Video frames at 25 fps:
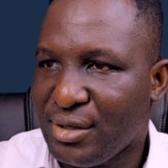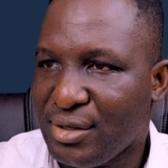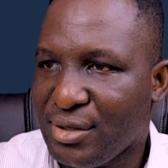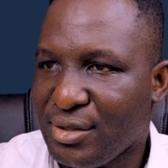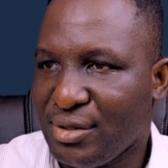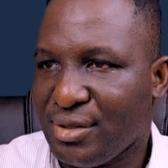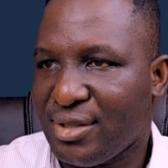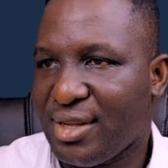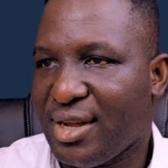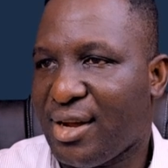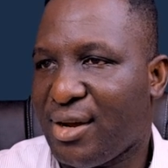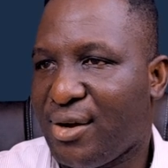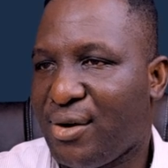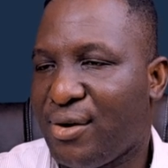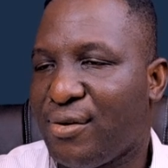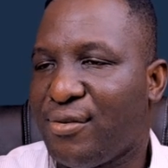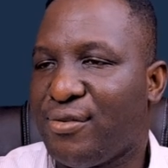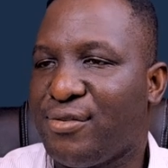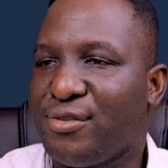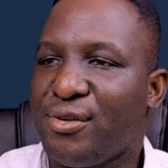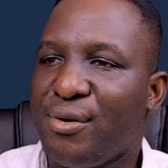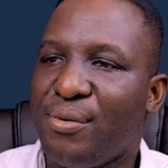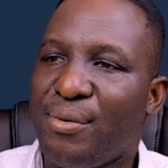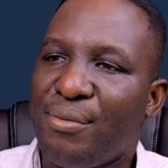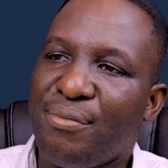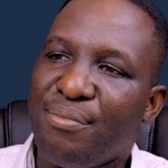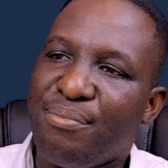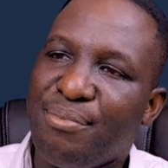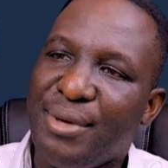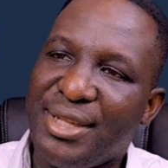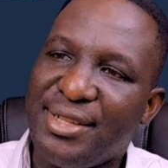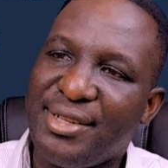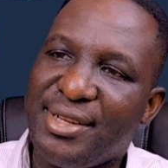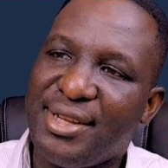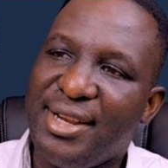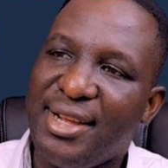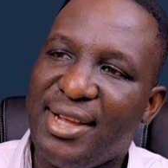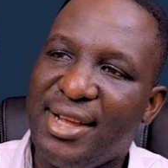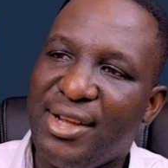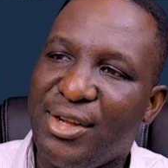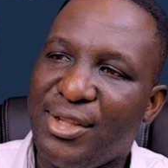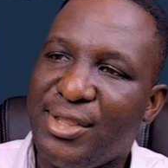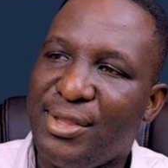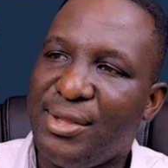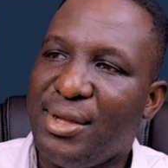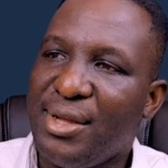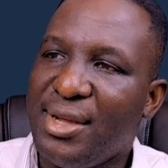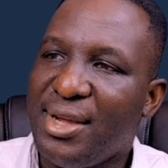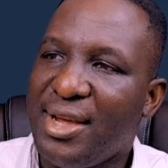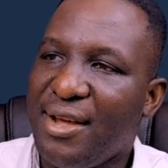to that curve. So we've basically
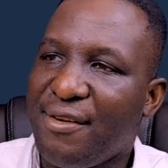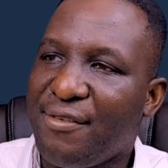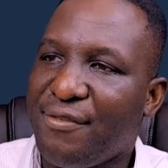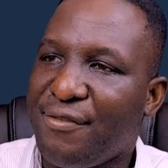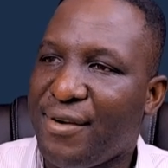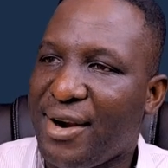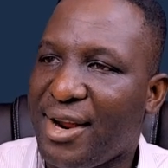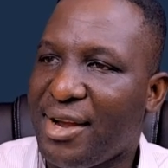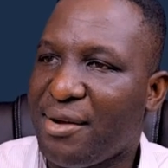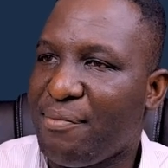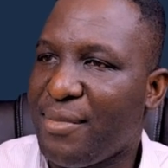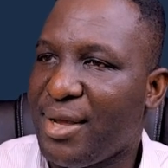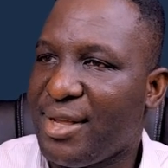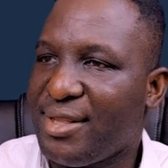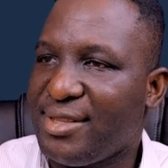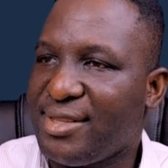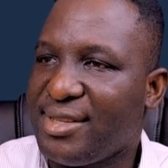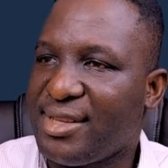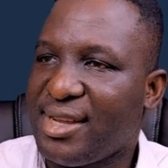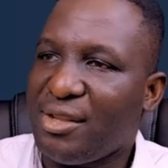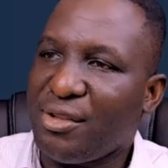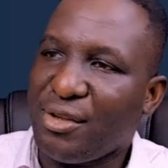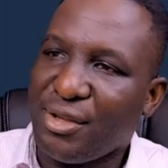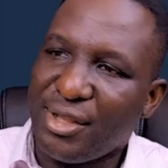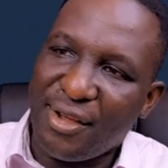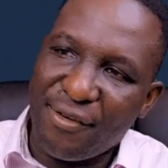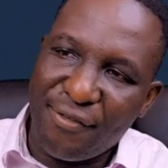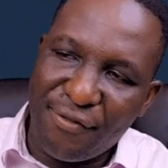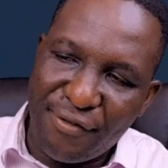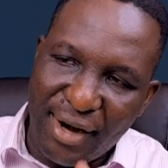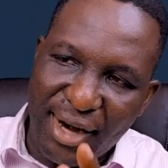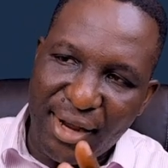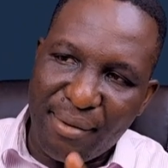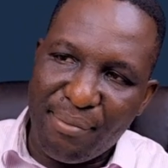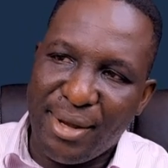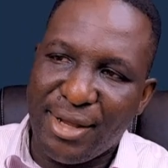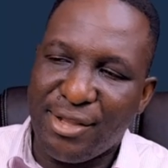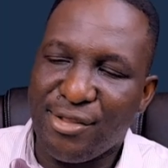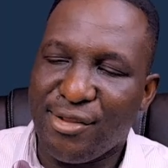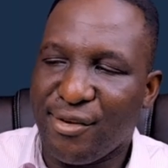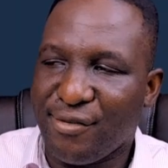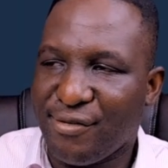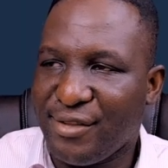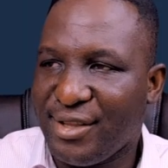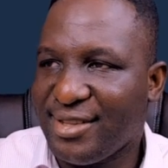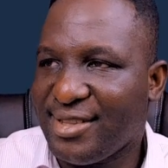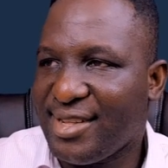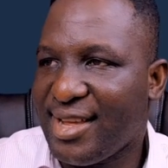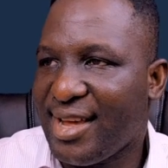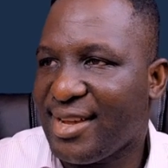got a fragment, another fragment of
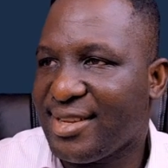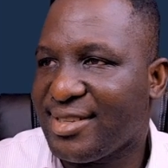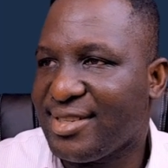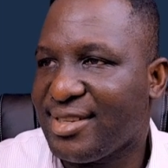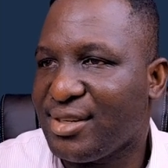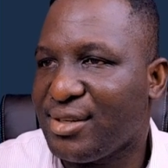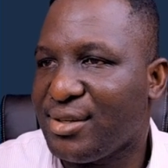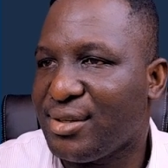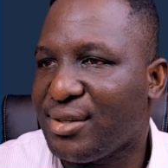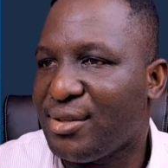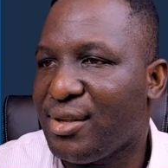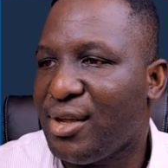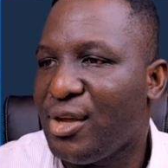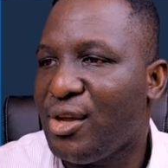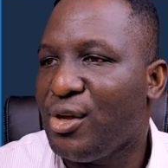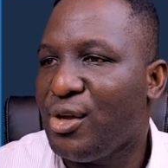this hexagon.